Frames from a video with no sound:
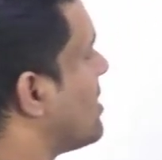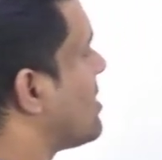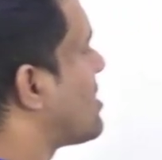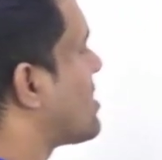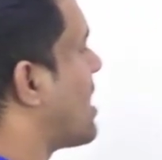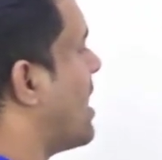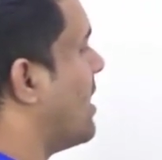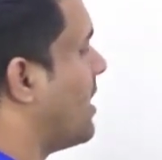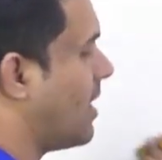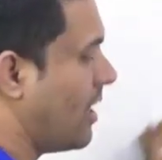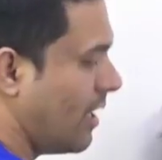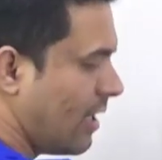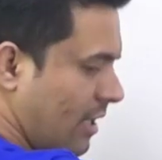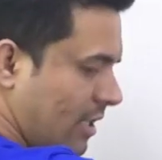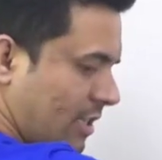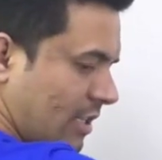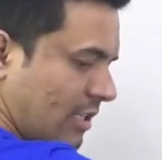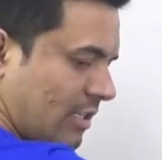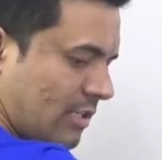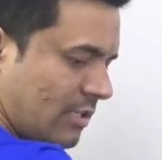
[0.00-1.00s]
understand
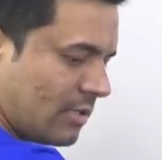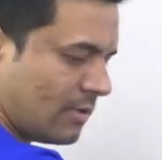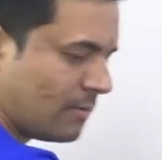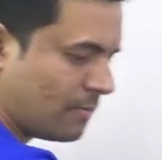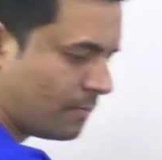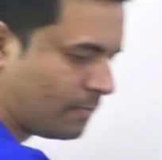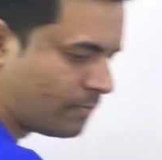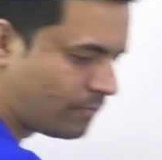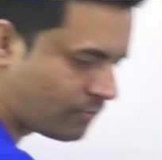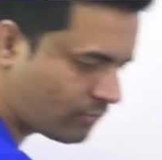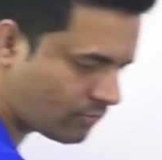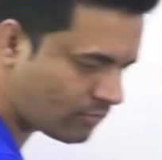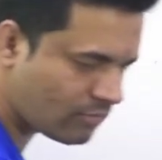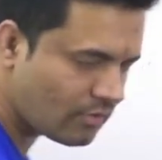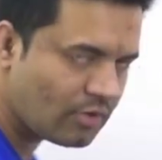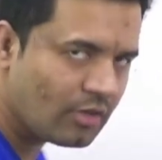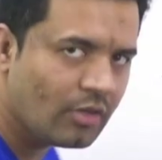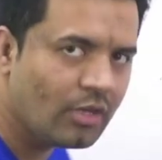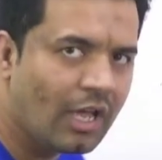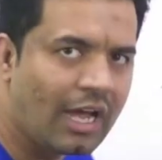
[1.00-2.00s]
here in this.
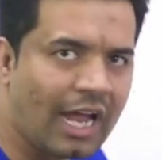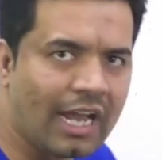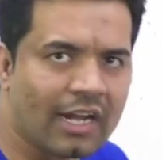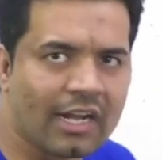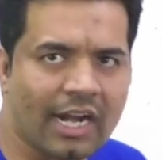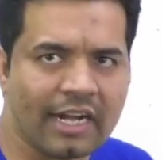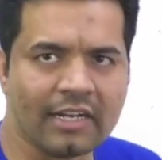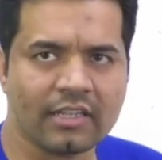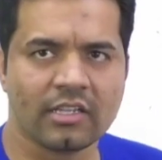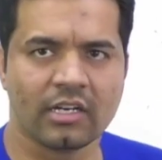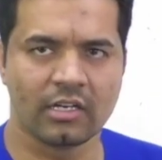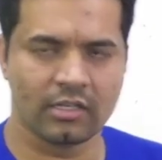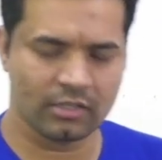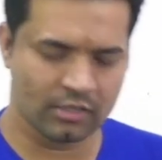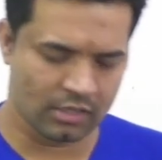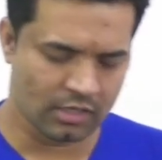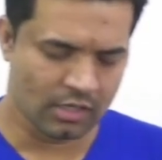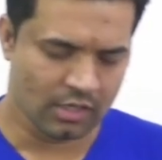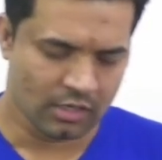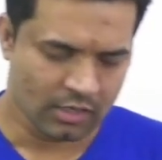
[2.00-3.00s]
I'll write
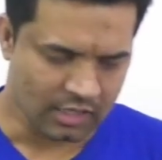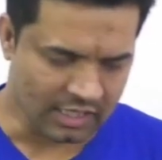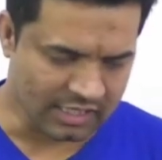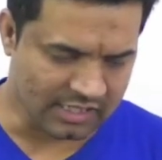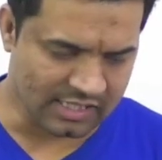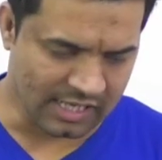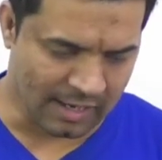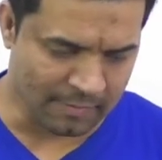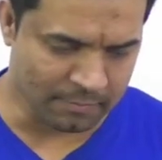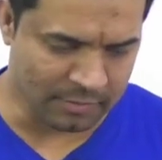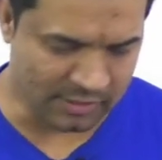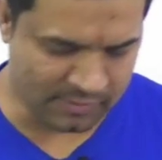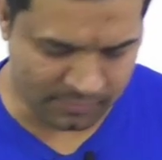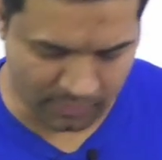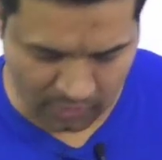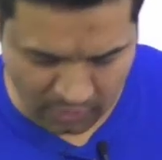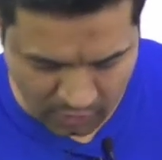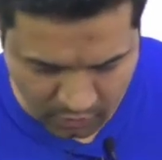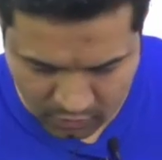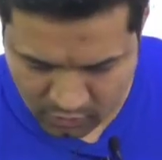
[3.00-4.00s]
the examples
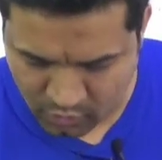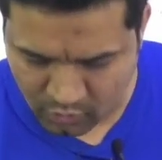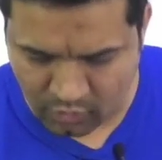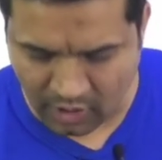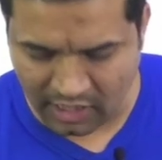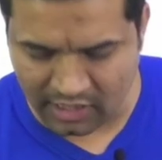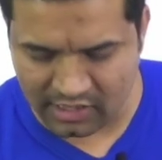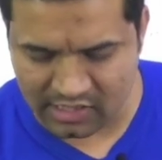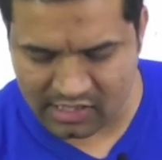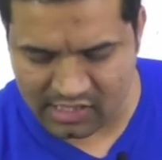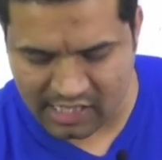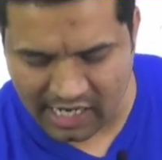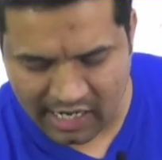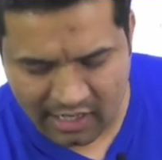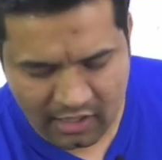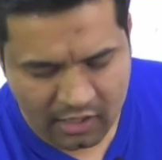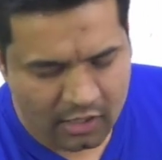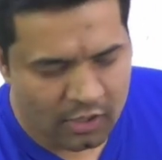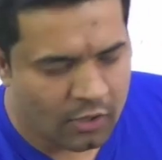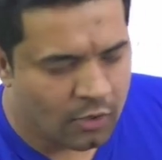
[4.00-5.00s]
for you to
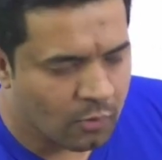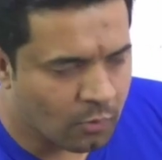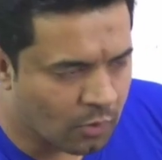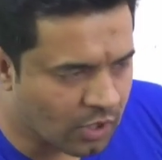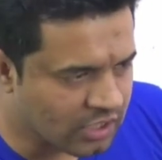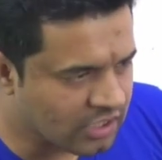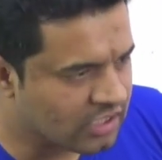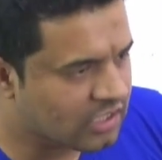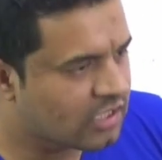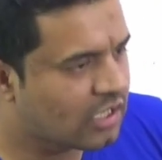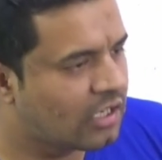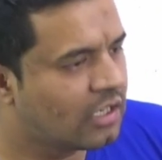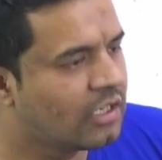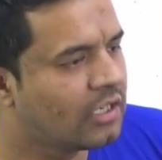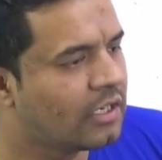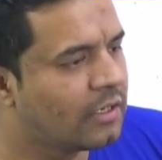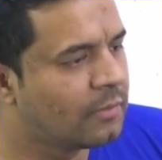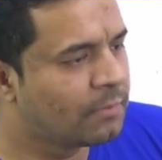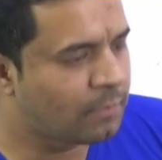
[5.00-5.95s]
understand what is the